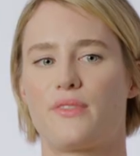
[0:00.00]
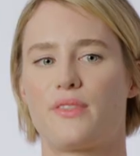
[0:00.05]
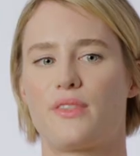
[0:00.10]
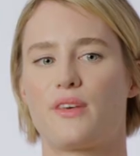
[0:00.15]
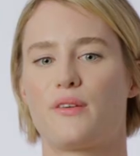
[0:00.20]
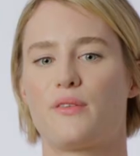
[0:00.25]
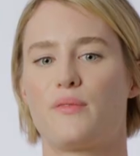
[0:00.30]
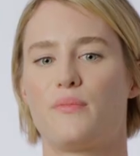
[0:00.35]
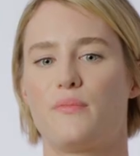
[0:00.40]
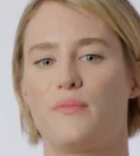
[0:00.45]

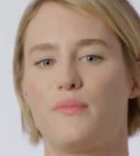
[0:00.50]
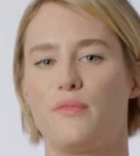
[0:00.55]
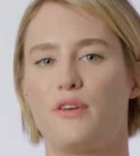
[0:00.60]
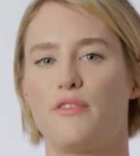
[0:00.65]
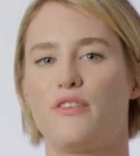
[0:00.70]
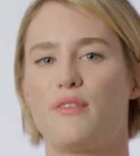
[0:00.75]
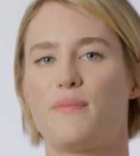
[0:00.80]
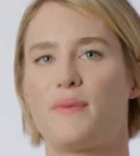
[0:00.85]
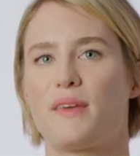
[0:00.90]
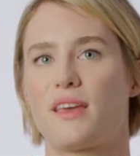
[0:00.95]
the
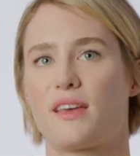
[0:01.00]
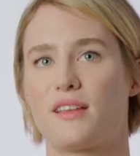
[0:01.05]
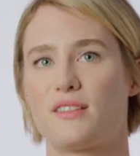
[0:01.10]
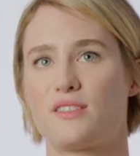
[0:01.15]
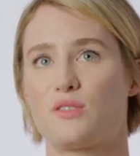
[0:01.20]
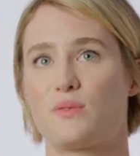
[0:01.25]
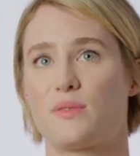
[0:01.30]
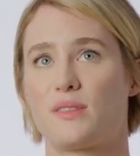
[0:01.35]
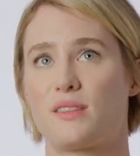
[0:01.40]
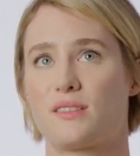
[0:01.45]
movie
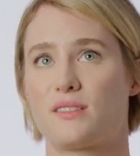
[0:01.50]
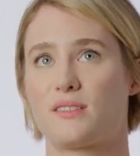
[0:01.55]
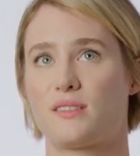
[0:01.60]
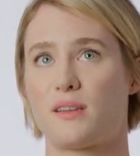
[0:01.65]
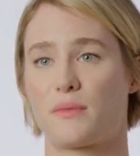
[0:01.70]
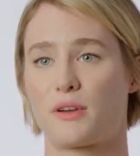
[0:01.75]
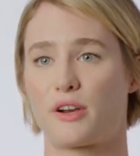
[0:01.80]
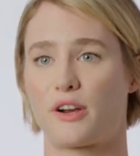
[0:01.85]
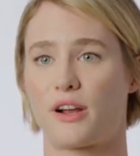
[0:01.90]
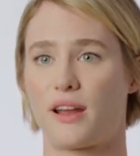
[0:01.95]
begins with this
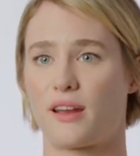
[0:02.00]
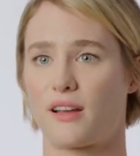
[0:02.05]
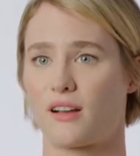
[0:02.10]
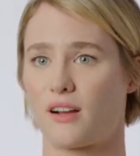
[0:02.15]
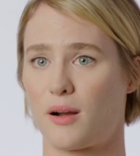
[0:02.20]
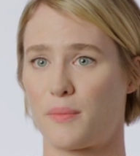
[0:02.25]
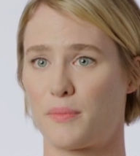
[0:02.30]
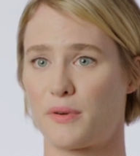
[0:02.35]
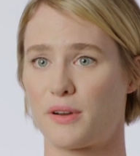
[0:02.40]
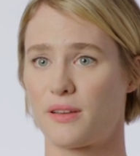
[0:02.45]
Democratic
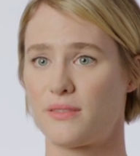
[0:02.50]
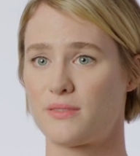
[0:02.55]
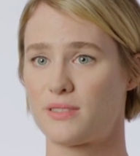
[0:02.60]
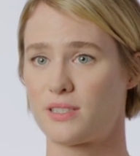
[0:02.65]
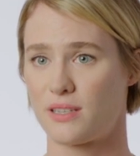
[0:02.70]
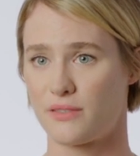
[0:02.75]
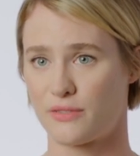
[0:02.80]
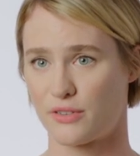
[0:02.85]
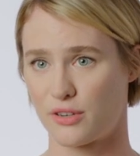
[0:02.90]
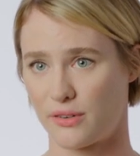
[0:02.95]
operative,
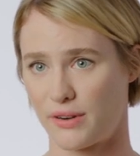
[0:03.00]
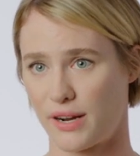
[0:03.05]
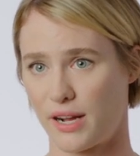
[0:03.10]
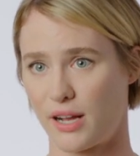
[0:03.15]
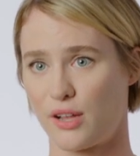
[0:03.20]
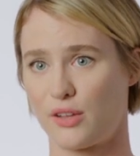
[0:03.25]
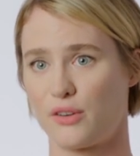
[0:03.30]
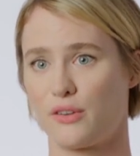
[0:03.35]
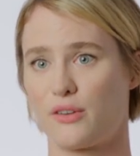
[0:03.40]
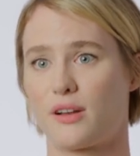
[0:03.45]
Steve
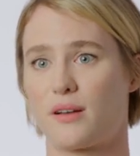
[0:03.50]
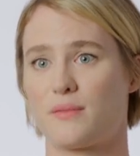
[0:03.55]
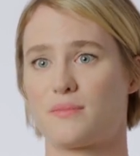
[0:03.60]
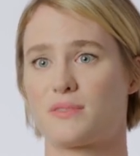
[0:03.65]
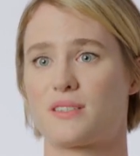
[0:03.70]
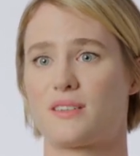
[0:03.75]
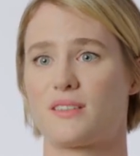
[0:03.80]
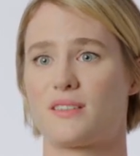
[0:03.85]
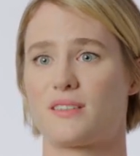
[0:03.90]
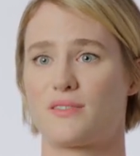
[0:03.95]
Carell, who
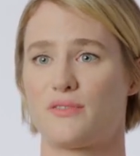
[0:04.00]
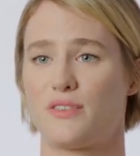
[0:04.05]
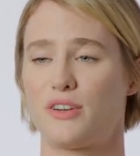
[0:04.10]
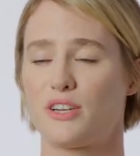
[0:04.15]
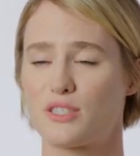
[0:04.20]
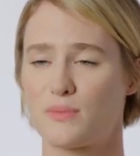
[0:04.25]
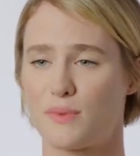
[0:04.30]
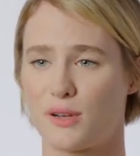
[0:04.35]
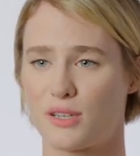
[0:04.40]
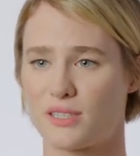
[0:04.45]
comes to this
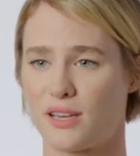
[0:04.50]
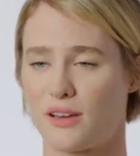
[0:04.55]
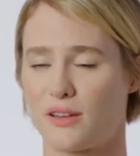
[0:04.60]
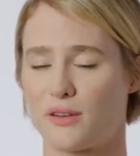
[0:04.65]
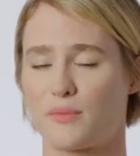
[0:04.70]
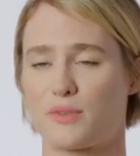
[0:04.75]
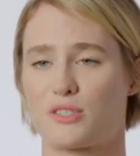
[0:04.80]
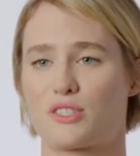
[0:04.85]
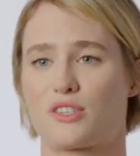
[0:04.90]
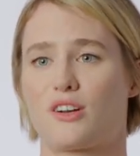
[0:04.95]
very small town
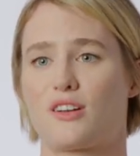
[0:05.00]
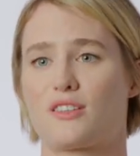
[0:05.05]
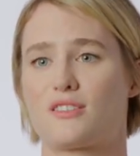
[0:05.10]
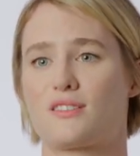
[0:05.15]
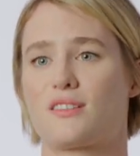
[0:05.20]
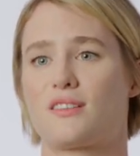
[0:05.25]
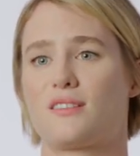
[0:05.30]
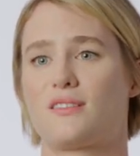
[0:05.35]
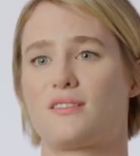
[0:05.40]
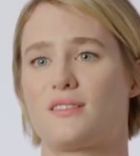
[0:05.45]
in
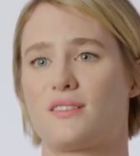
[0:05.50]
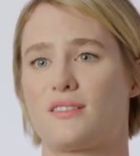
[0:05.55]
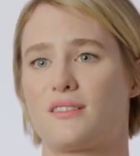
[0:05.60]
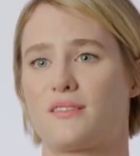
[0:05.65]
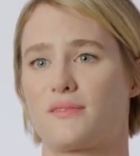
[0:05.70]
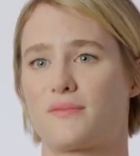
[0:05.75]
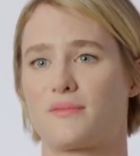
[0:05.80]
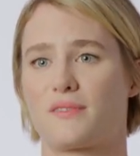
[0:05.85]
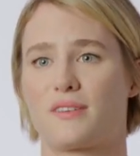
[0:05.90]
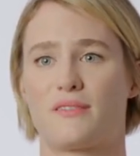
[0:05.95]
Wisconsin
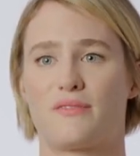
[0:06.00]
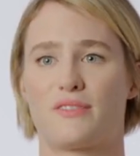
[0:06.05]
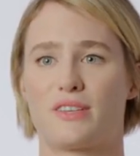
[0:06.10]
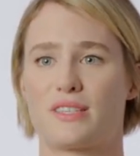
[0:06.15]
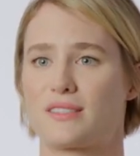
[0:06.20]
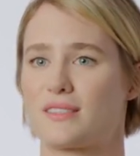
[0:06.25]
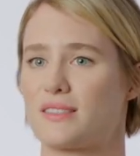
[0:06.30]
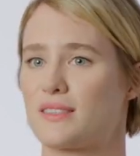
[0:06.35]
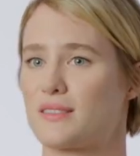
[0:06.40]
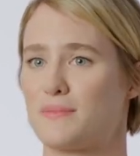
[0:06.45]
to
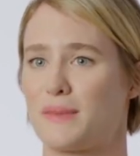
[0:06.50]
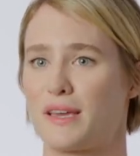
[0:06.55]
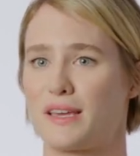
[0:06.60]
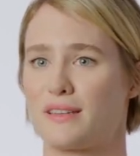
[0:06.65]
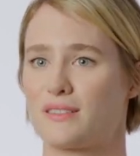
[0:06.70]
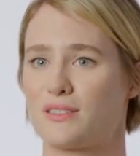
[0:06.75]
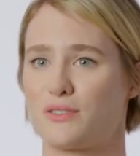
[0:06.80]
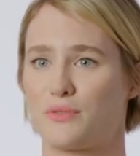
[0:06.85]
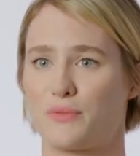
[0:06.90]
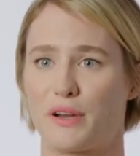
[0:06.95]
convince this
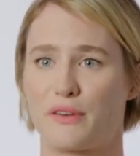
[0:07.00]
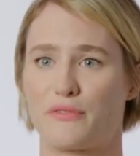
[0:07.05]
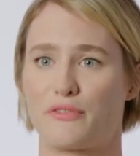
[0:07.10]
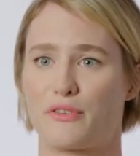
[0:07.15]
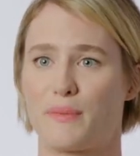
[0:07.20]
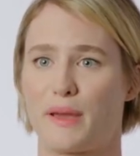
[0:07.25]
man to run for